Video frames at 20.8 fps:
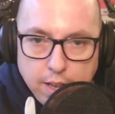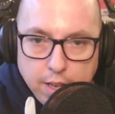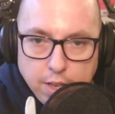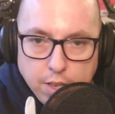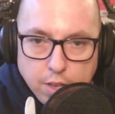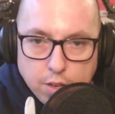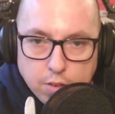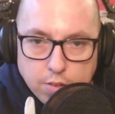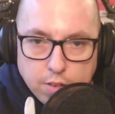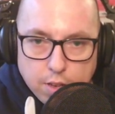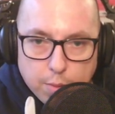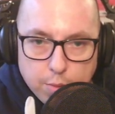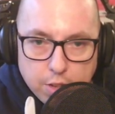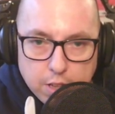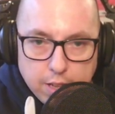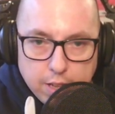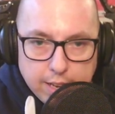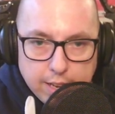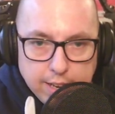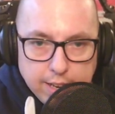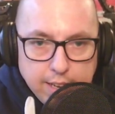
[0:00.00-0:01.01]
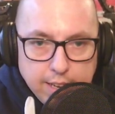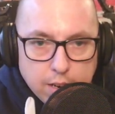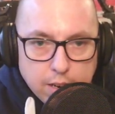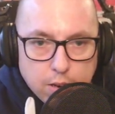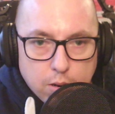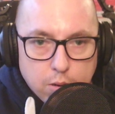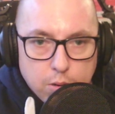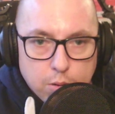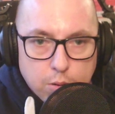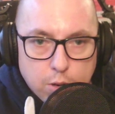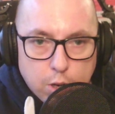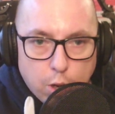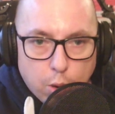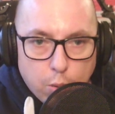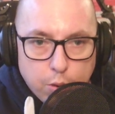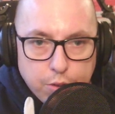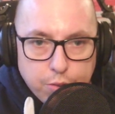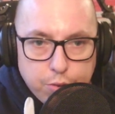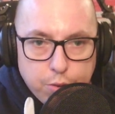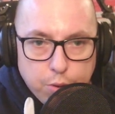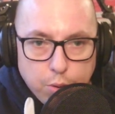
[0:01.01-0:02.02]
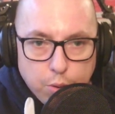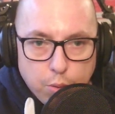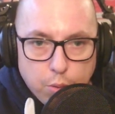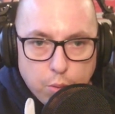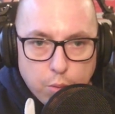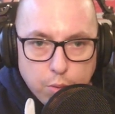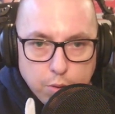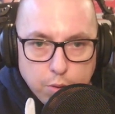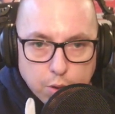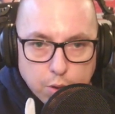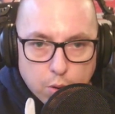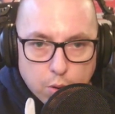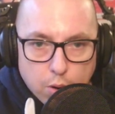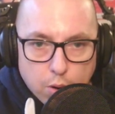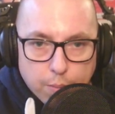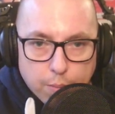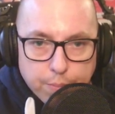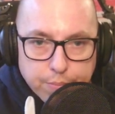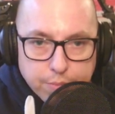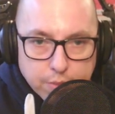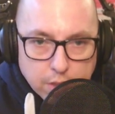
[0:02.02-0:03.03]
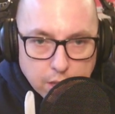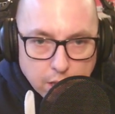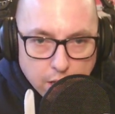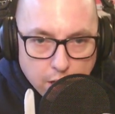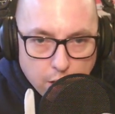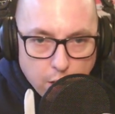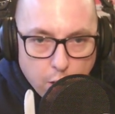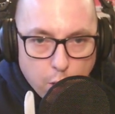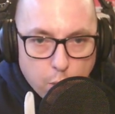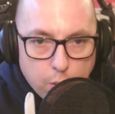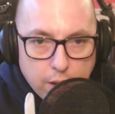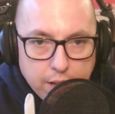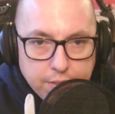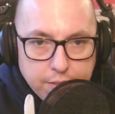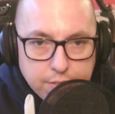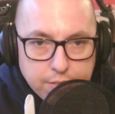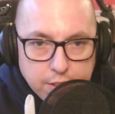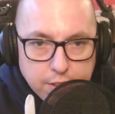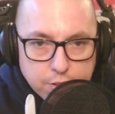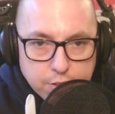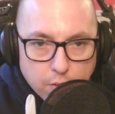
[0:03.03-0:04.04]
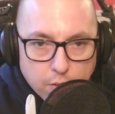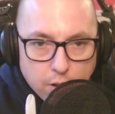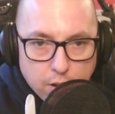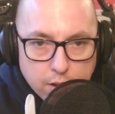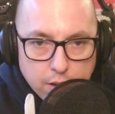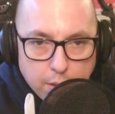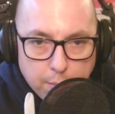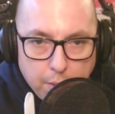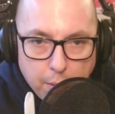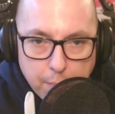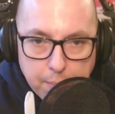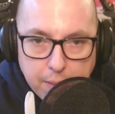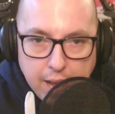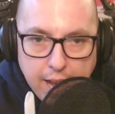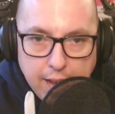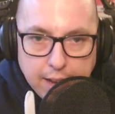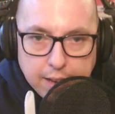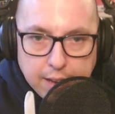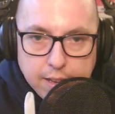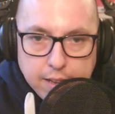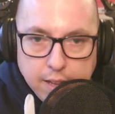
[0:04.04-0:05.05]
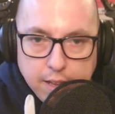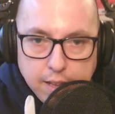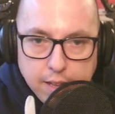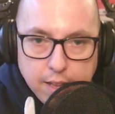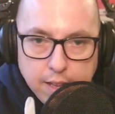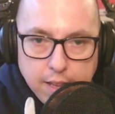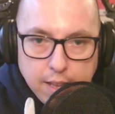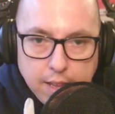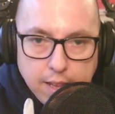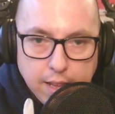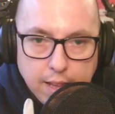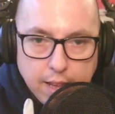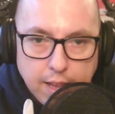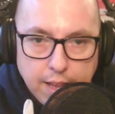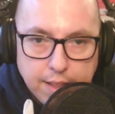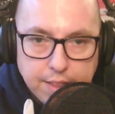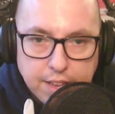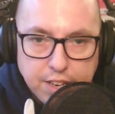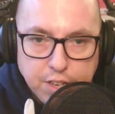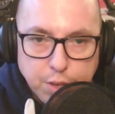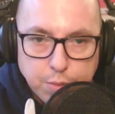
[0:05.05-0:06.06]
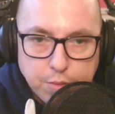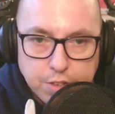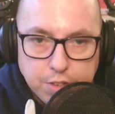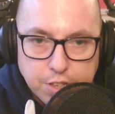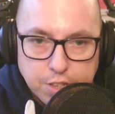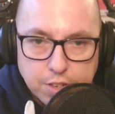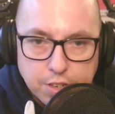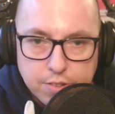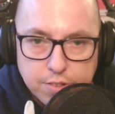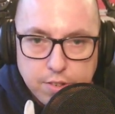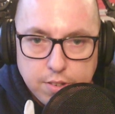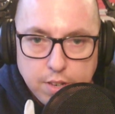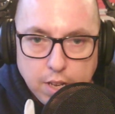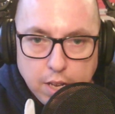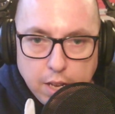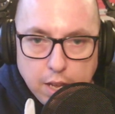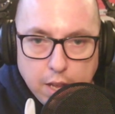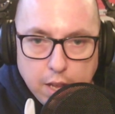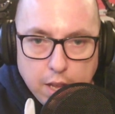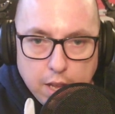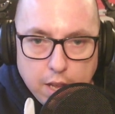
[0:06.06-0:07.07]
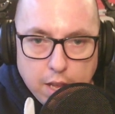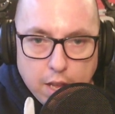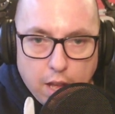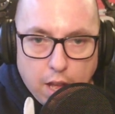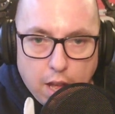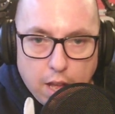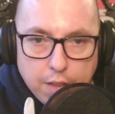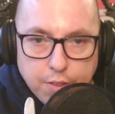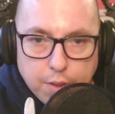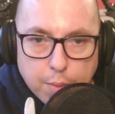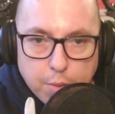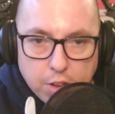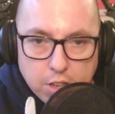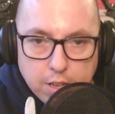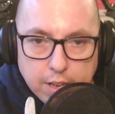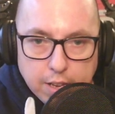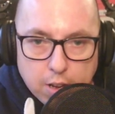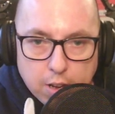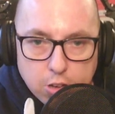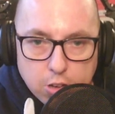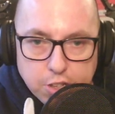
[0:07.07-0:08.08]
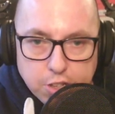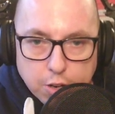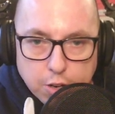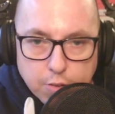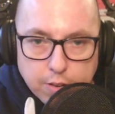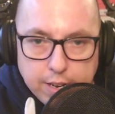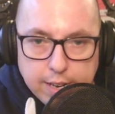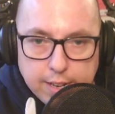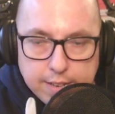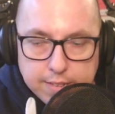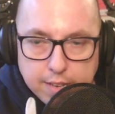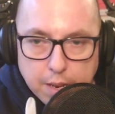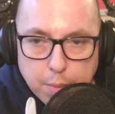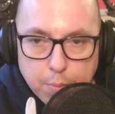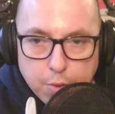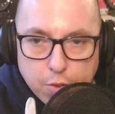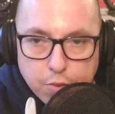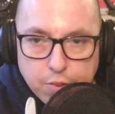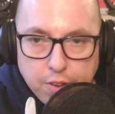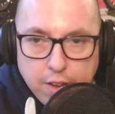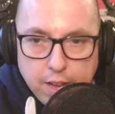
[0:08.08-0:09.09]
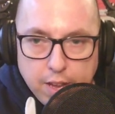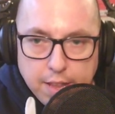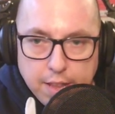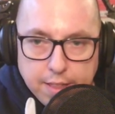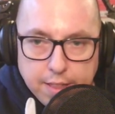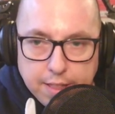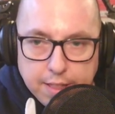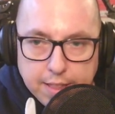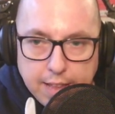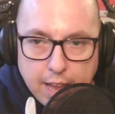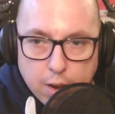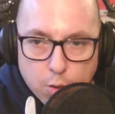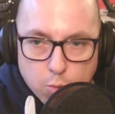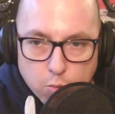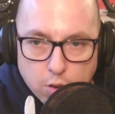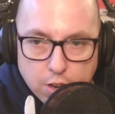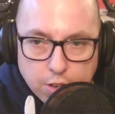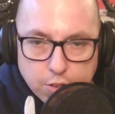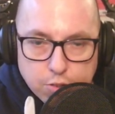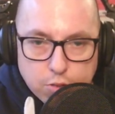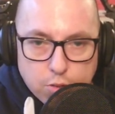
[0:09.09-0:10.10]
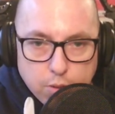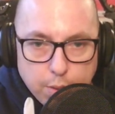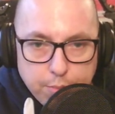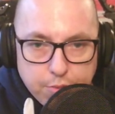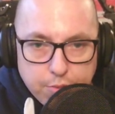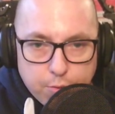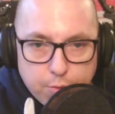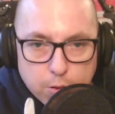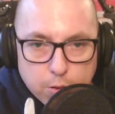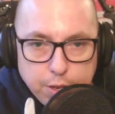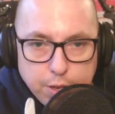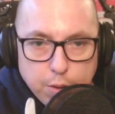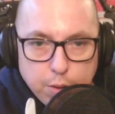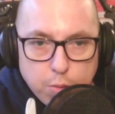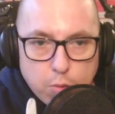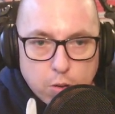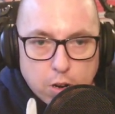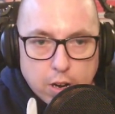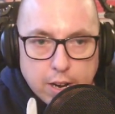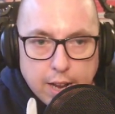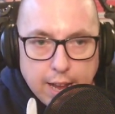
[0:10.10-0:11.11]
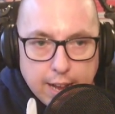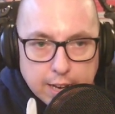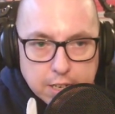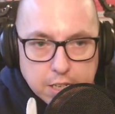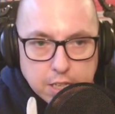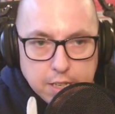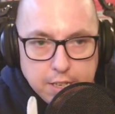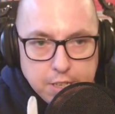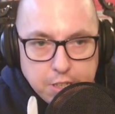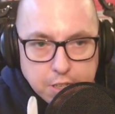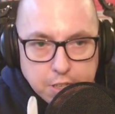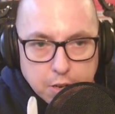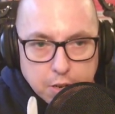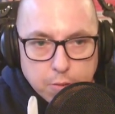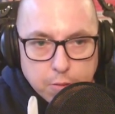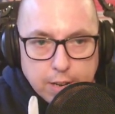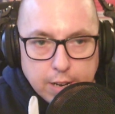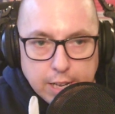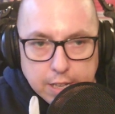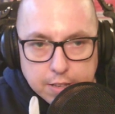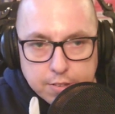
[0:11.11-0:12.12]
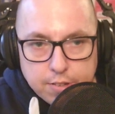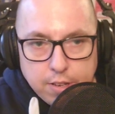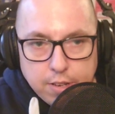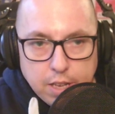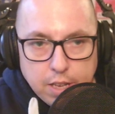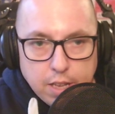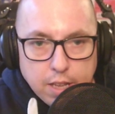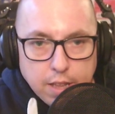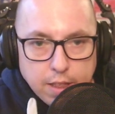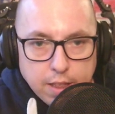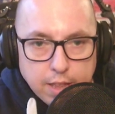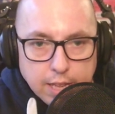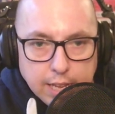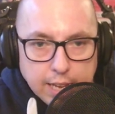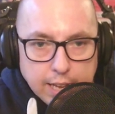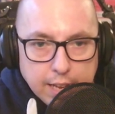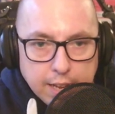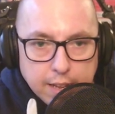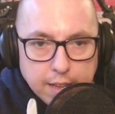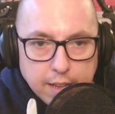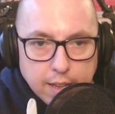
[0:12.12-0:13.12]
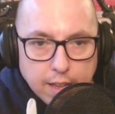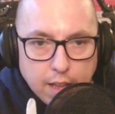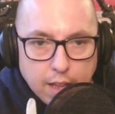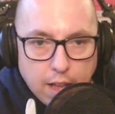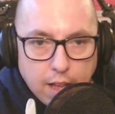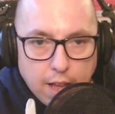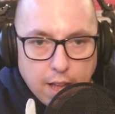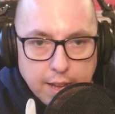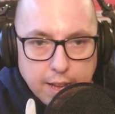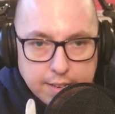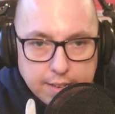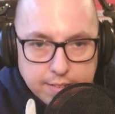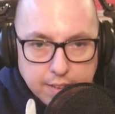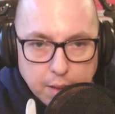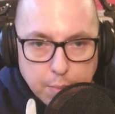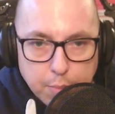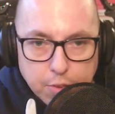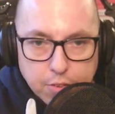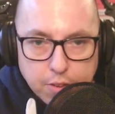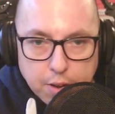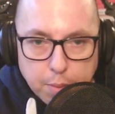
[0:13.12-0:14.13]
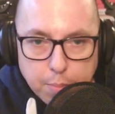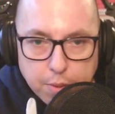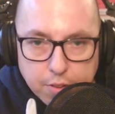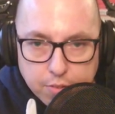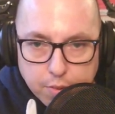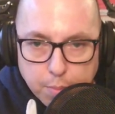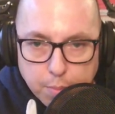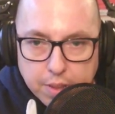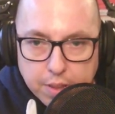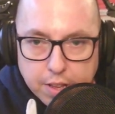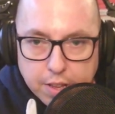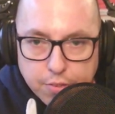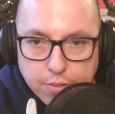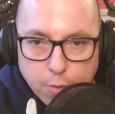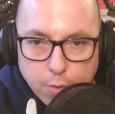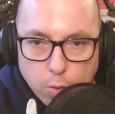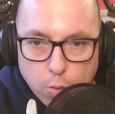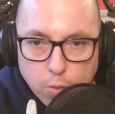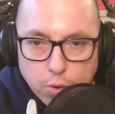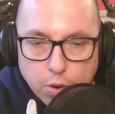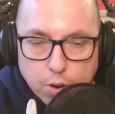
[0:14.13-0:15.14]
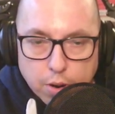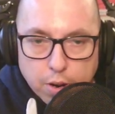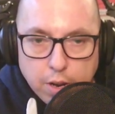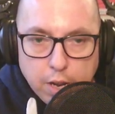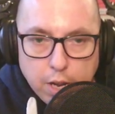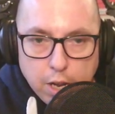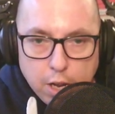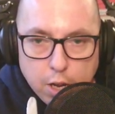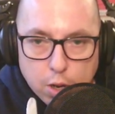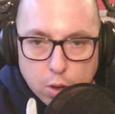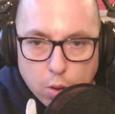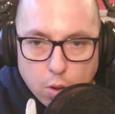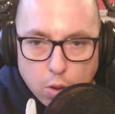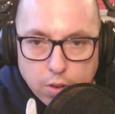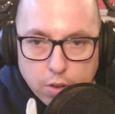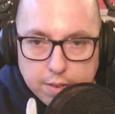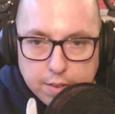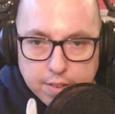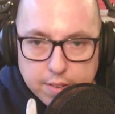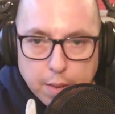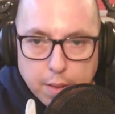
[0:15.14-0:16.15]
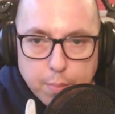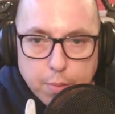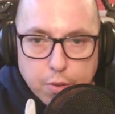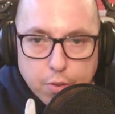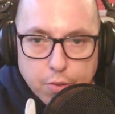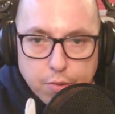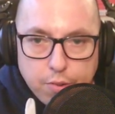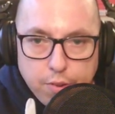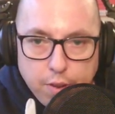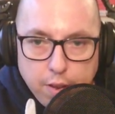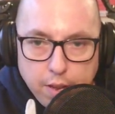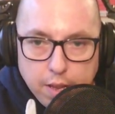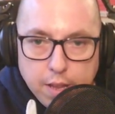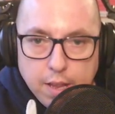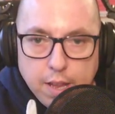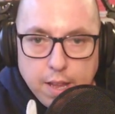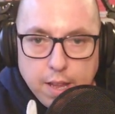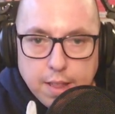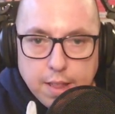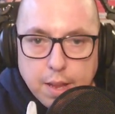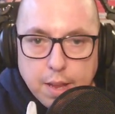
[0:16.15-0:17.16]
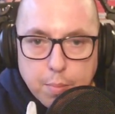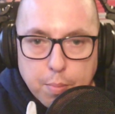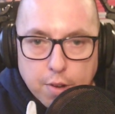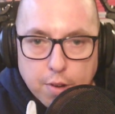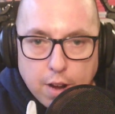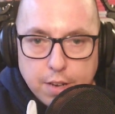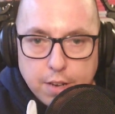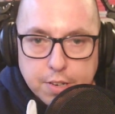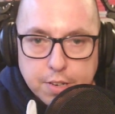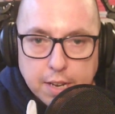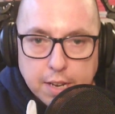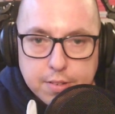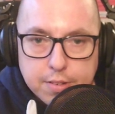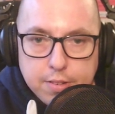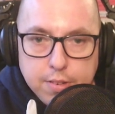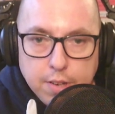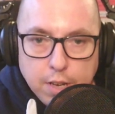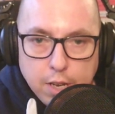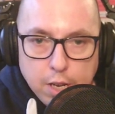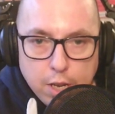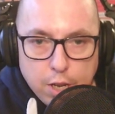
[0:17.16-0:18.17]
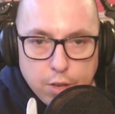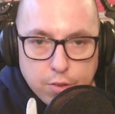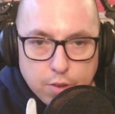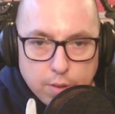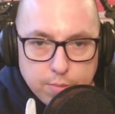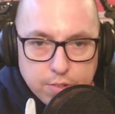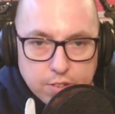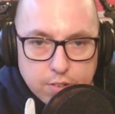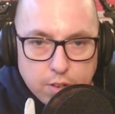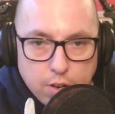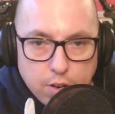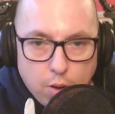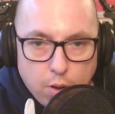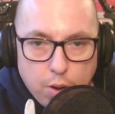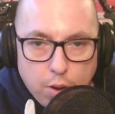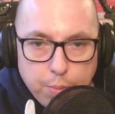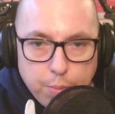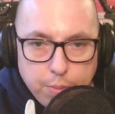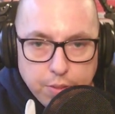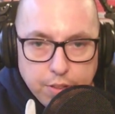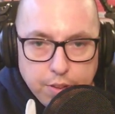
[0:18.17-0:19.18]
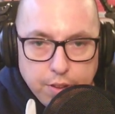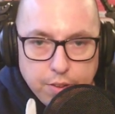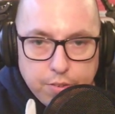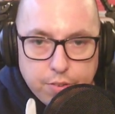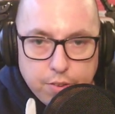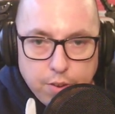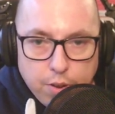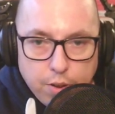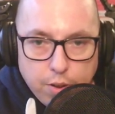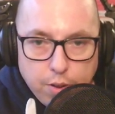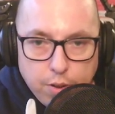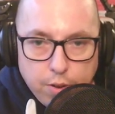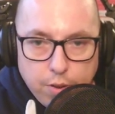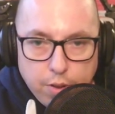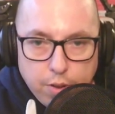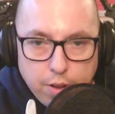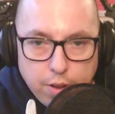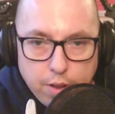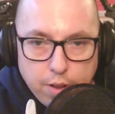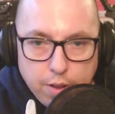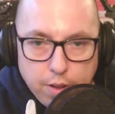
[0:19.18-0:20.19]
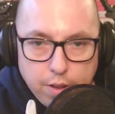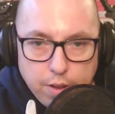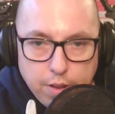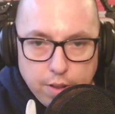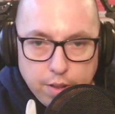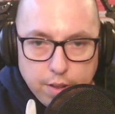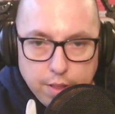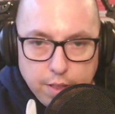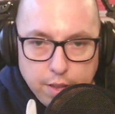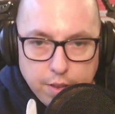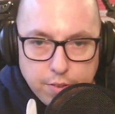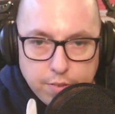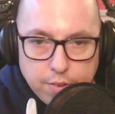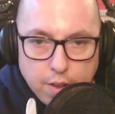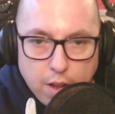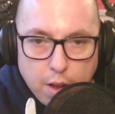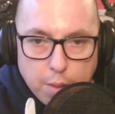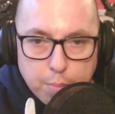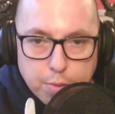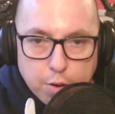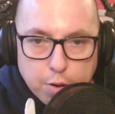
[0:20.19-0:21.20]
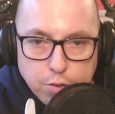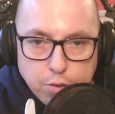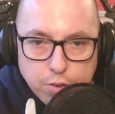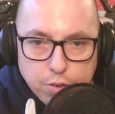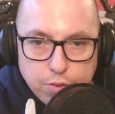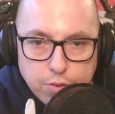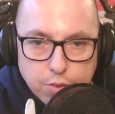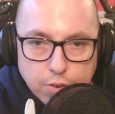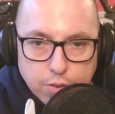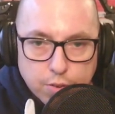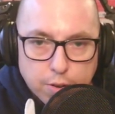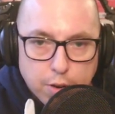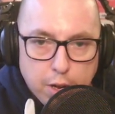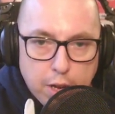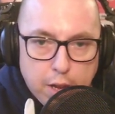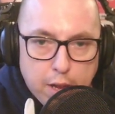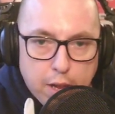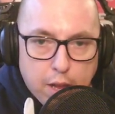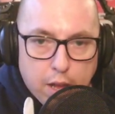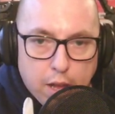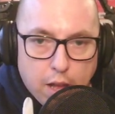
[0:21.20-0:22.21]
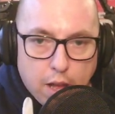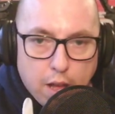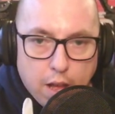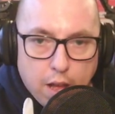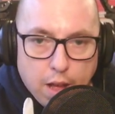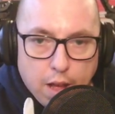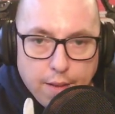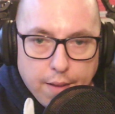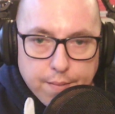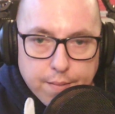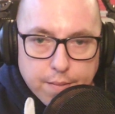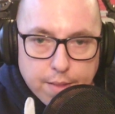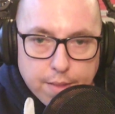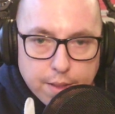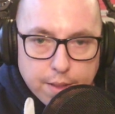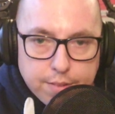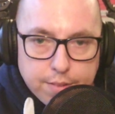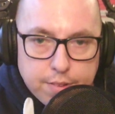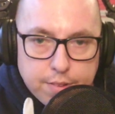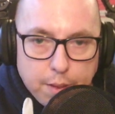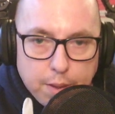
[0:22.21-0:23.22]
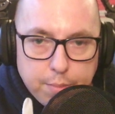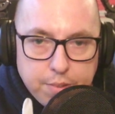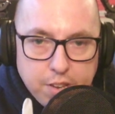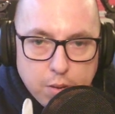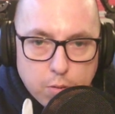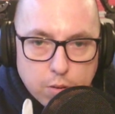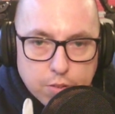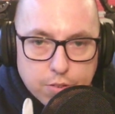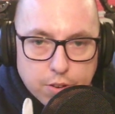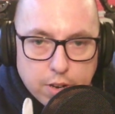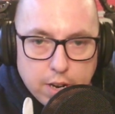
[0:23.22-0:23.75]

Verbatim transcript: You double click in here, go into your O S that you're on. I'm on Mac. And then you would just Uh, double click on generate examples, then that'll run a script for you where it actually generates the uh, examples, and it puts them in this folder called examples and then projects. So I'm just going to open this this uh, producer uh, step sequencer